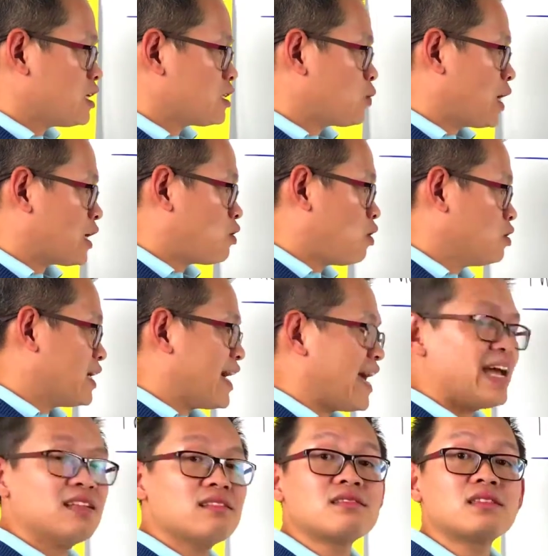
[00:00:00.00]
is what I call
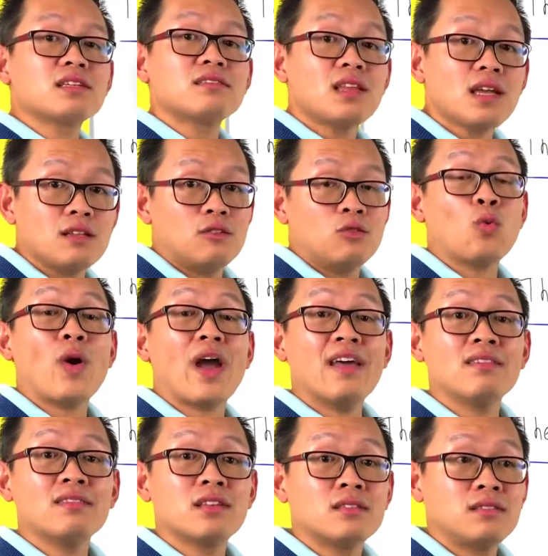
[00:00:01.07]
the entertain, to
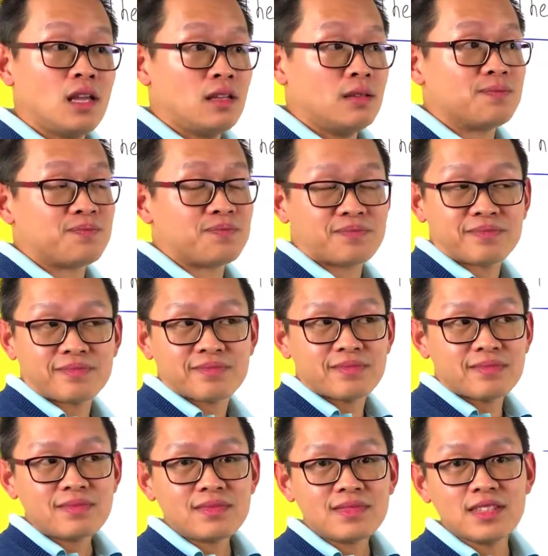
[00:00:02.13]
entertain.
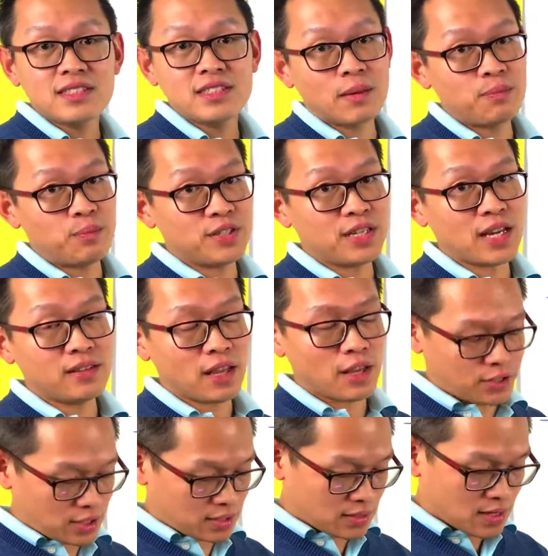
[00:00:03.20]
Some
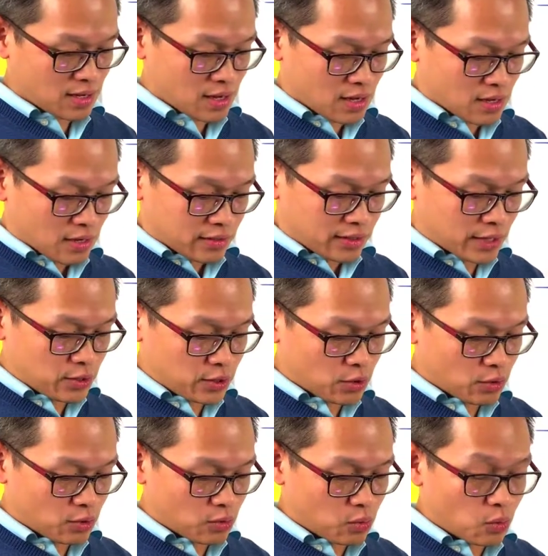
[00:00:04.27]
presentation that
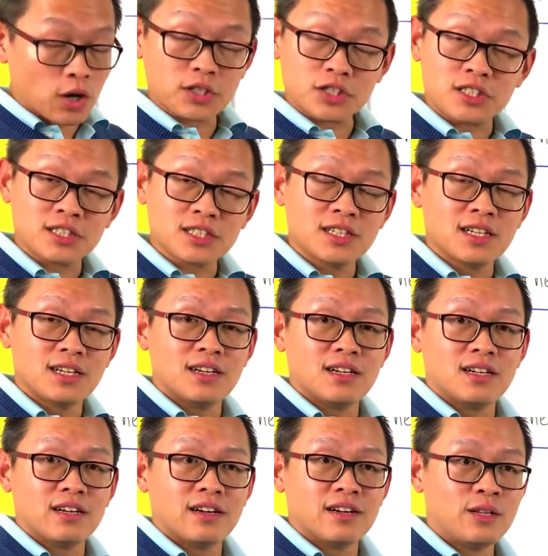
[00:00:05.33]
you watch,
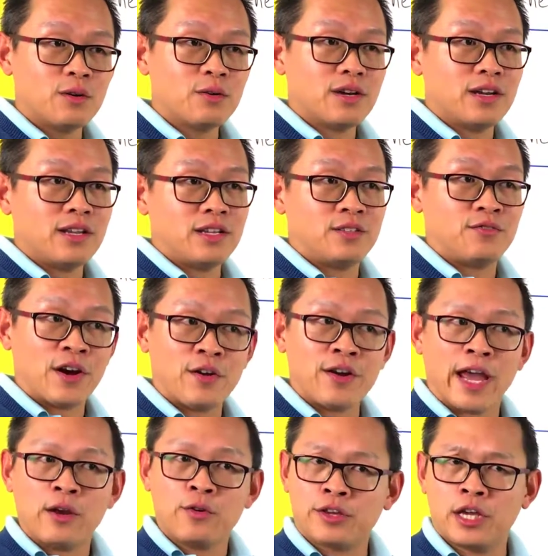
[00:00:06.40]
you know, it is
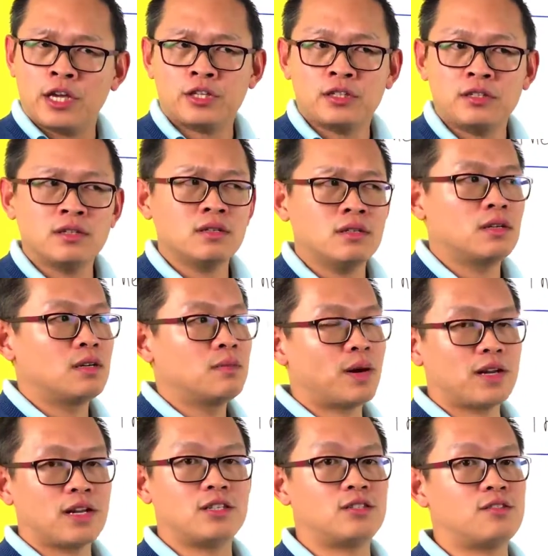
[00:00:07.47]
very educational,
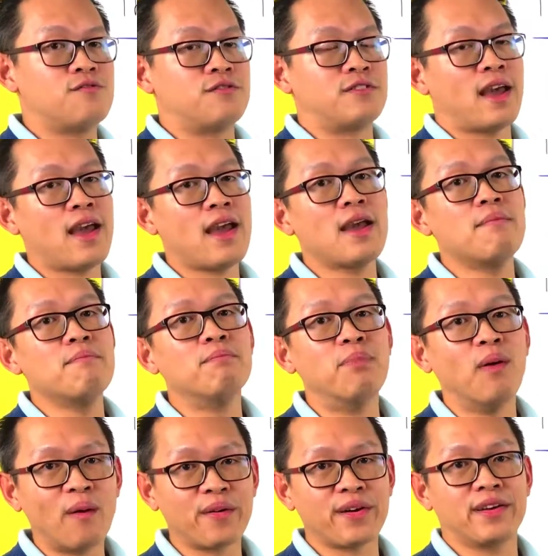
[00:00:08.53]
but it's damn
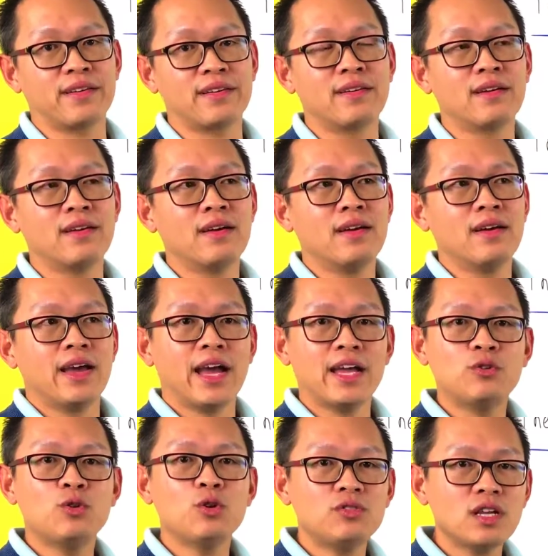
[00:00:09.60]
boring.
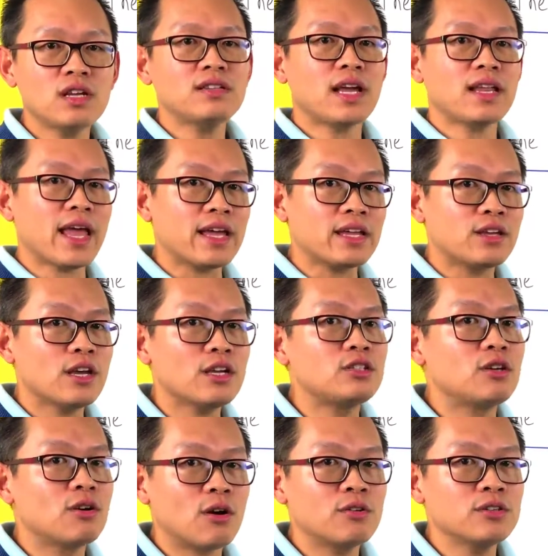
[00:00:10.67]
And do you think that
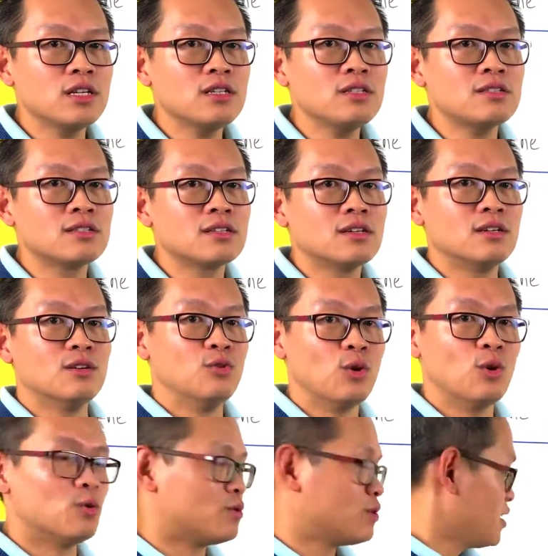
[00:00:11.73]
engage your audience?
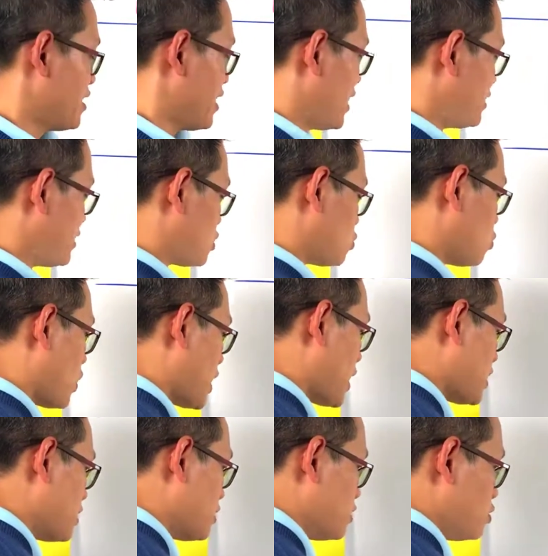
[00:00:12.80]
No. And that's
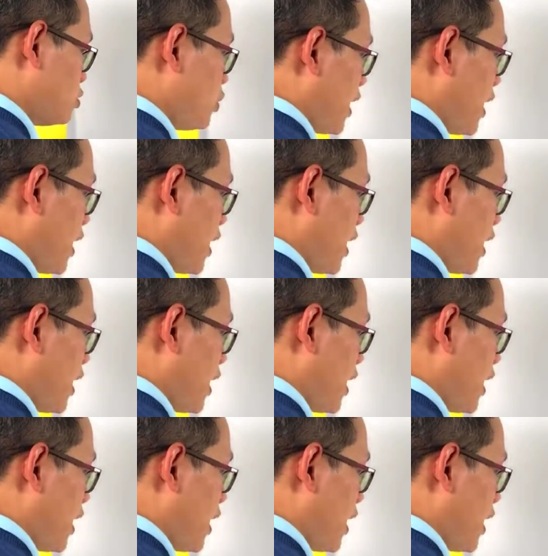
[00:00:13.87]
why you